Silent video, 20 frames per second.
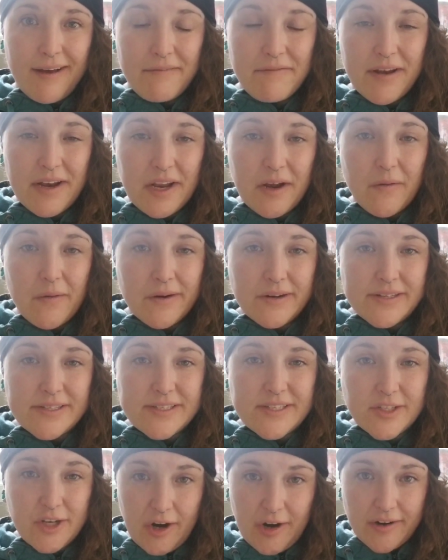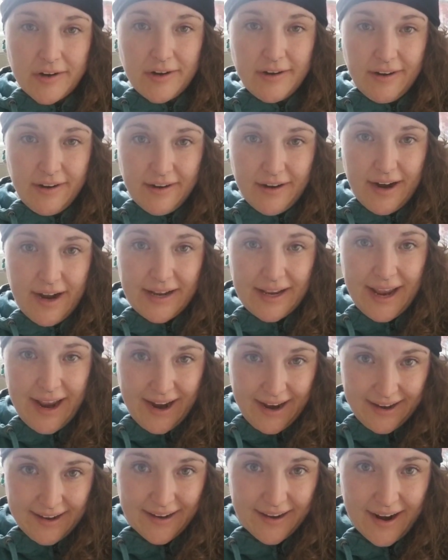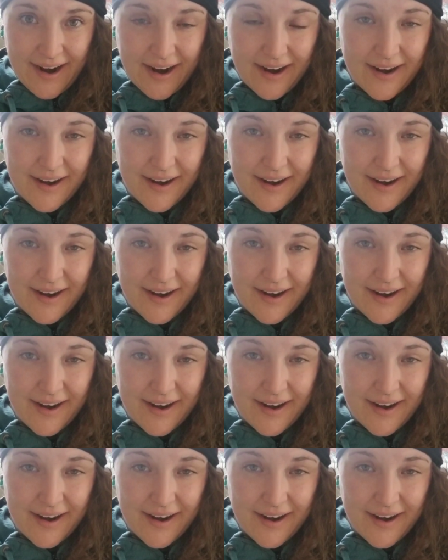a video on starter again.